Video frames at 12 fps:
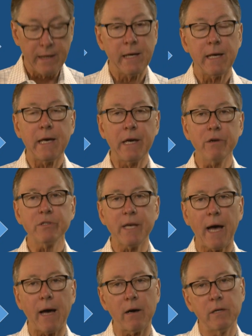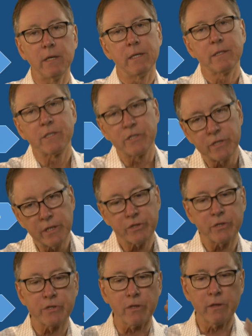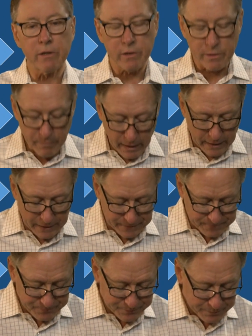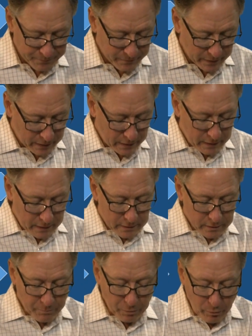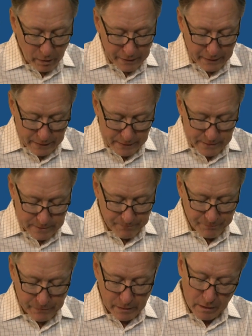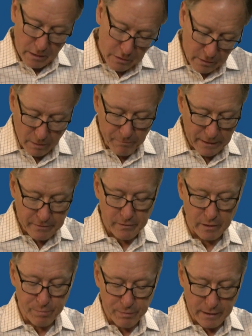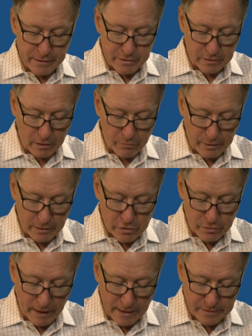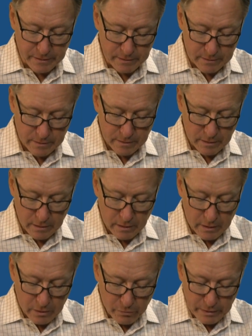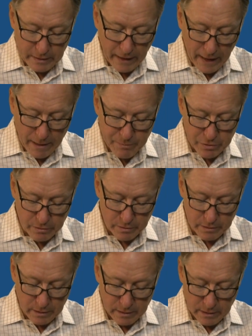Here's how decisions are literally made. Number one is, you come back to the other place, you know, we attracted, we captured,